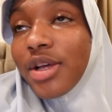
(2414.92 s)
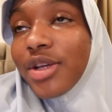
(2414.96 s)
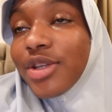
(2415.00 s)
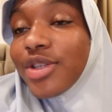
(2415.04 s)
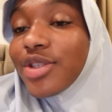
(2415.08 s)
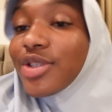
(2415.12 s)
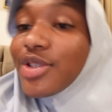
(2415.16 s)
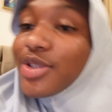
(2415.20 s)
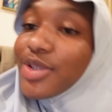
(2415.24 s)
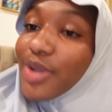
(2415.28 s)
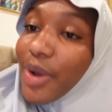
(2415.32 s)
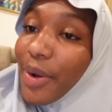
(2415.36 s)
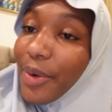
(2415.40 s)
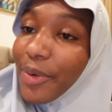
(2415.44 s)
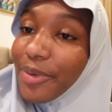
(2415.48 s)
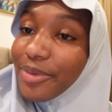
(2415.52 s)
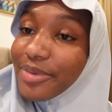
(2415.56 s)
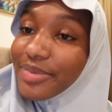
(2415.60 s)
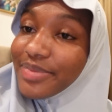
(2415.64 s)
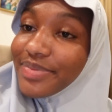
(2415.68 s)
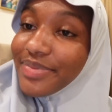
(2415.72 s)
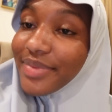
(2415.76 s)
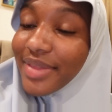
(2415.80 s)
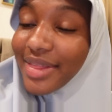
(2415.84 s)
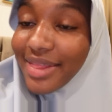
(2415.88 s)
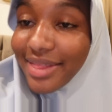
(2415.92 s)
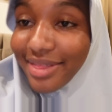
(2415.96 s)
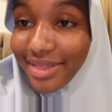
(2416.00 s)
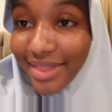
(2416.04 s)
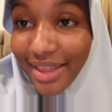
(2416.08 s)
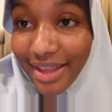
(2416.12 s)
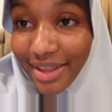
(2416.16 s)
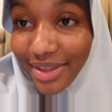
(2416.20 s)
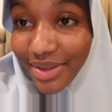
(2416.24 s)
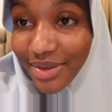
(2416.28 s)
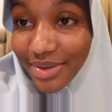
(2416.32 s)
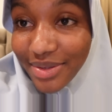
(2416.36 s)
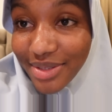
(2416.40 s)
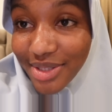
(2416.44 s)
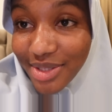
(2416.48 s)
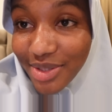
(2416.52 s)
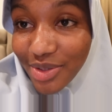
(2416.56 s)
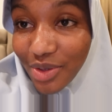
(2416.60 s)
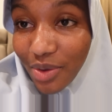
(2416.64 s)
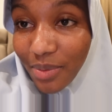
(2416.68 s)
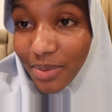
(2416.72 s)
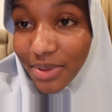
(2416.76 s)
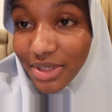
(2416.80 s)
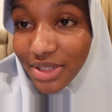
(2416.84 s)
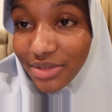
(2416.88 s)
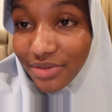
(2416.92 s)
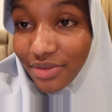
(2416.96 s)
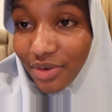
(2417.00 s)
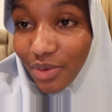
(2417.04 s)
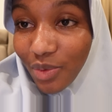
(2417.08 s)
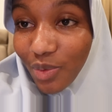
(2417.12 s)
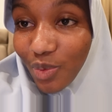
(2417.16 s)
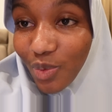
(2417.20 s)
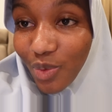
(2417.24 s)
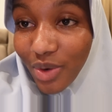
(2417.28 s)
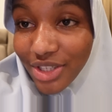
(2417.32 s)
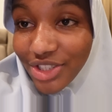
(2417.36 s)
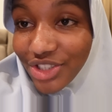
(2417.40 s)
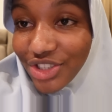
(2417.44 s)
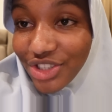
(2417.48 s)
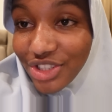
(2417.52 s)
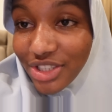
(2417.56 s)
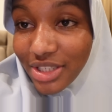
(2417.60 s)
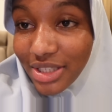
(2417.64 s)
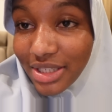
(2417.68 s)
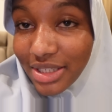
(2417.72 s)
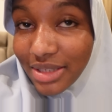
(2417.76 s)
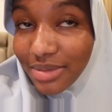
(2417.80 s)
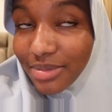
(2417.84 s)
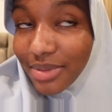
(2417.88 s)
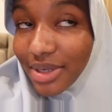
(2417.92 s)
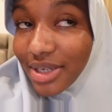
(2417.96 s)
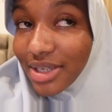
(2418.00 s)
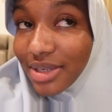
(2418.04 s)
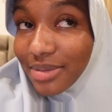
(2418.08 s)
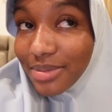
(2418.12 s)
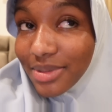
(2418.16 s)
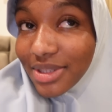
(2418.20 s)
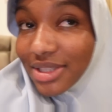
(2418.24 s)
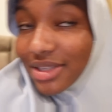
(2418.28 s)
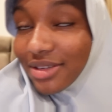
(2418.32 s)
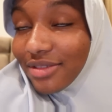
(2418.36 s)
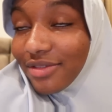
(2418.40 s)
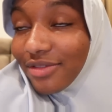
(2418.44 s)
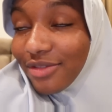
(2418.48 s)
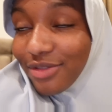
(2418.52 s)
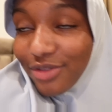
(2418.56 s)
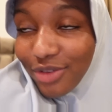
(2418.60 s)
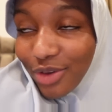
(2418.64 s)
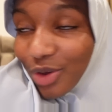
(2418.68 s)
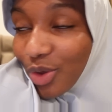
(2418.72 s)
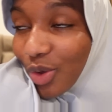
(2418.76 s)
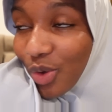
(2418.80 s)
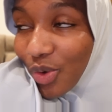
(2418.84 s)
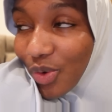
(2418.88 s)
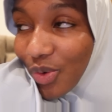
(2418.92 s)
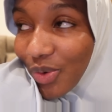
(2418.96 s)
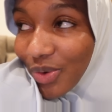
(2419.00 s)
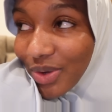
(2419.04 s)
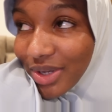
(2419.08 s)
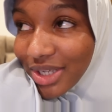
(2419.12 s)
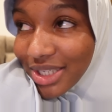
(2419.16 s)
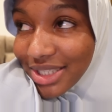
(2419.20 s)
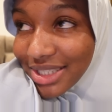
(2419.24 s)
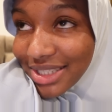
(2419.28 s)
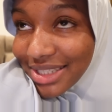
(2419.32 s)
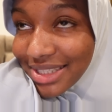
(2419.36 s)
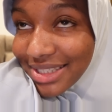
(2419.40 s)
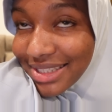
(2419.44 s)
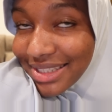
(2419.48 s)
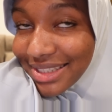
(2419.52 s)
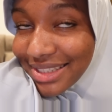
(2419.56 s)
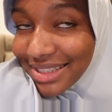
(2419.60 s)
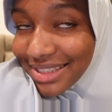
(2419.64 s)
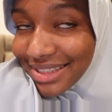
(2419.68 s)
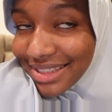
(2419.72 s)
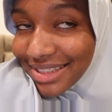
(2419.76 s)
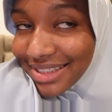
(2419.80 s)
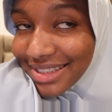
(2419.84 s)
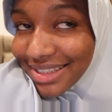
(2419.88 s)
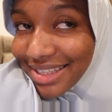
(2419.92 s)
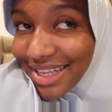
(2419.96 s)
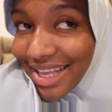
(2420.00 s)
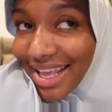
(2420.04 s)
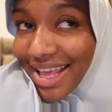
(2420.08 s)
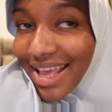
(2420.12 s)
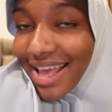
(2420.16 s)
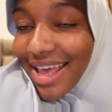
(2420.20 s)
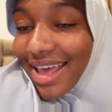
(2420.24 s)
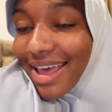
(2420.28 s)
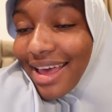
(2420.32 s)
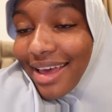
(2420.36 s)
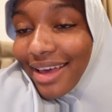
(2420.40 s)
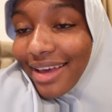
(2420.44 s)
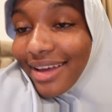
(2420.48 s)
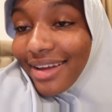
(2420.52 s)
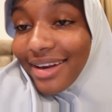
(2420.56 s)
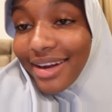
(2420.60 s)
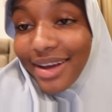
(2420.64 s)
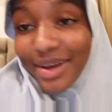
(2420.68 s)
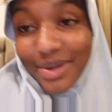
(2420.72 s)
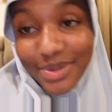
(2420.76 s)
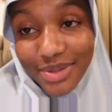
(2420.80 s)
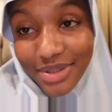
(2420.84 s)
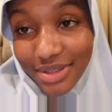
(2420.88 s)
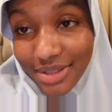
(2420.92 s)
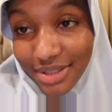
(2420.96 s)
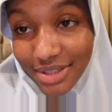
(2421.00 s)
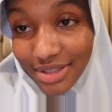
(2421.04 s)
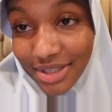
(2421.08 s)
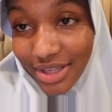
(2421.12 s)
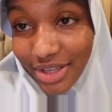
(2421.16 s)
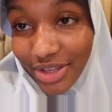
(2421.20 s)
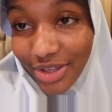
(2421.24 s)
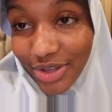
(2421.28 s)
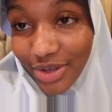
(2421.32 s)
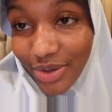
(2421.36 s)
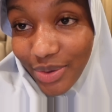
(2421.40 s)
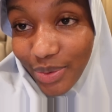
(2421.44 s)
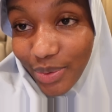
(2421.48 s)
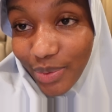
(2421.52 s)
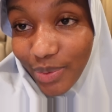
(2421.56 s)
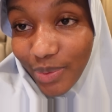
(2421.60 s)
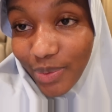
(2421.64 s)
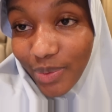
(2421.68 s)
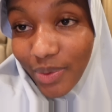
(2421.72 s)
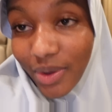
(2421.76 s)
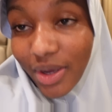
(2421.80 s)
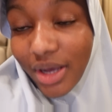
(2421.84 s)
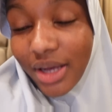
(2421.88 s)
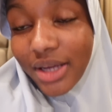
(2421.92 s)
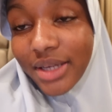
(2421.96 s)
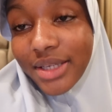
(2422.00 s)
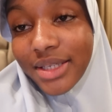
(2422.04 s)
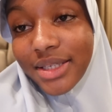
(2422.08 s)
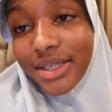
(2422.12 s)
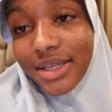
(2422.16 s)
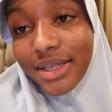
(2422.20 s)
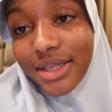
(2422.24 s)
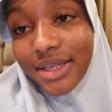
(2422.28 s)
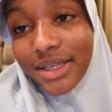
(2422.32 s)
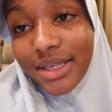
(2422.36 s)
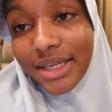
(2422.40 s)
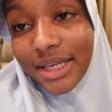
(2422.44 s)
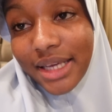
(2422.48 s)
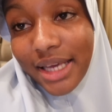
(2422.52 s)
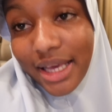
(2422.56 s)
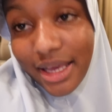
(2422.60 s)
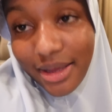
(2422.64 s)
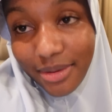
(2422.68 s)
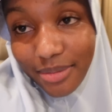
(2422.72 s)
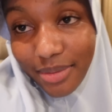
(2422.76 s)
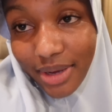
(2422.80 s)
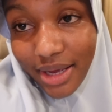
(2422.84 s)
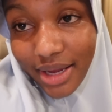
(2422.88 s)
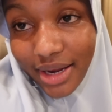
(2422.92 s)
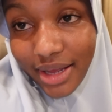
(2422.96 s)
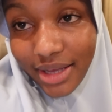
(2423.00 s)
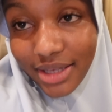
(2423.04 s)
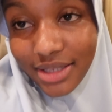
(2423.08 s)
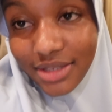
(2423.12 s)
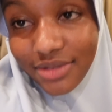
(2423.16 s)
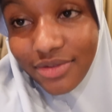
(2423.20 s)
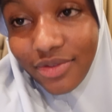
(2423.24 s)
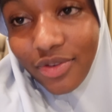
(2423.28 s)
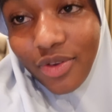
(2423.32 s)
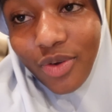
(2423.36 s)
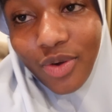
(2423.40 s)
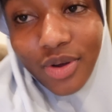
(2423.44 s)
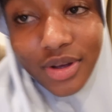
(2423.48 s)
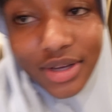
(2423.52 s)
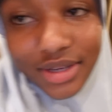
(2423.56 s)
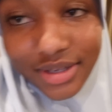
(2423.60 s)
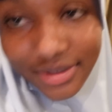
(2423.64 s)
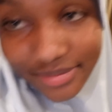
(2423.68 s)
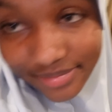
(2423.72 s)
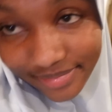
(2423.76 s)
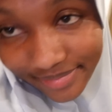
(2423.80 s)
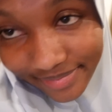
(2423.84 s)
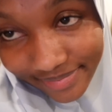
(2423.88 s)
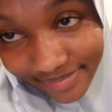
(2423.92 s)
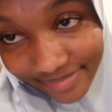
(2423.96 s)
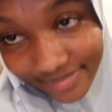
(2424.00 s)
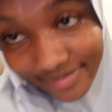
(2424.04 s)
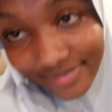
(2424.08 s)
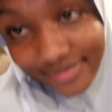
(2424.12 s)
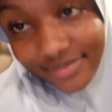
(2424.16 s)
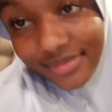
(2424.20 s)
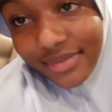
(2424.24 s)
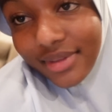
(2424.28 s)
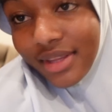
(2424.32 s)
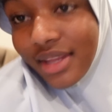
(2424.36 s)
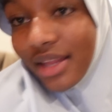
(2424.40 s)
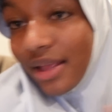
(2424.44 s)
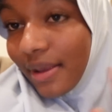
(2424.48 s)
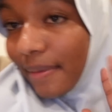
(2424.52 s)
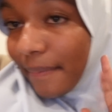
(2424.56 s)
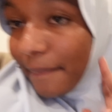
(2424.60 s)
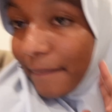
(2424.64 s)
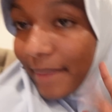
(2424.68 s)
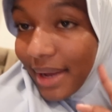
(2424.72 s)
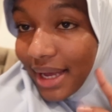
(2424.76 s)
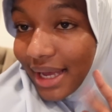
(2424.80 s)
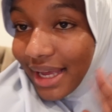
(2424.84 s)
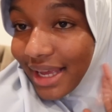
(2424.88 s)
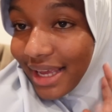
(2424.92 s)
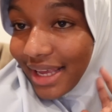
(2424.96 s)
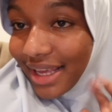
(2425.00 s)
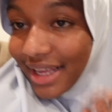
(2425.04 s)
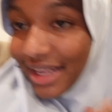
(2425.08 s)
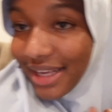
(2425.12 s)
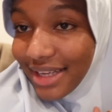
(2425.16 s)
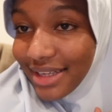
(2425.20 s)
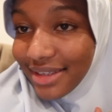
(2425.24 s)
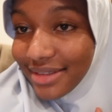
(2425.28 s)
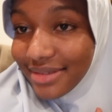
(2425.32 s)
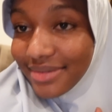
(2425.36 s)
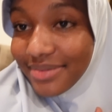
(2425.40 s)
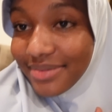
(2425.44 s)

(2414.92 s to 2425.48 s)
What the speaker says: So thank you so much for watching my Ramadan vlogs, and I'll see you in my next vlog. Bye.